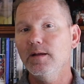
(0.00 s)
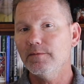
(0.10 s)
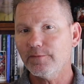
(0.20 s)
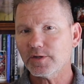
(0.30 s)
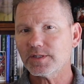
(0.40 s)

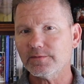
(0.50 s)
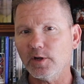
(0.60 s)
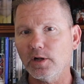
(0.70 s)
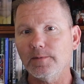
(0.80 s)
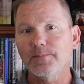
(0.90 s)
First of
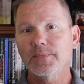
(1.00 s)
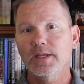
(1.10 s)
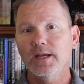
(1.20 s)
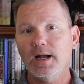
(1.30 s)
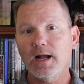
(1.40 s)
all,
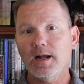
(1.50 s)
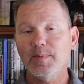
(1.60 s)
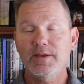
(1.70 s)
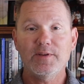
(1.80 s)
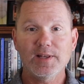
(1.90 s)

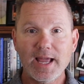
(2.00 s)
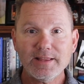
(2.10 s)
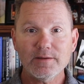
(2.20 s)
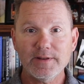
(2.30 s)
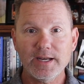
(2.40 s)
if you
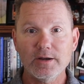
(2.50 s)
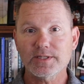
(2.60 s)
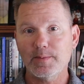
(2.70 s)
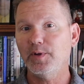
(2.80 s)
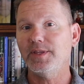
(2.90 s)
like the
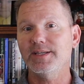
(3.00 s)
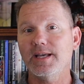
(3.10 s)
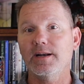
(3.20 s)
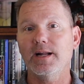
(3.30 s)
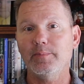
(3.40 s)
videos, I put these
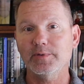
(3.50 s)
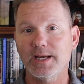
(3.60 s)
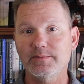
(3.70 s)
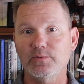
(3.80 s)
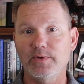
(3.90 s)
out a couple
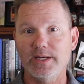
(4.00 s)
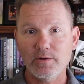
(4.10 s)
times a week.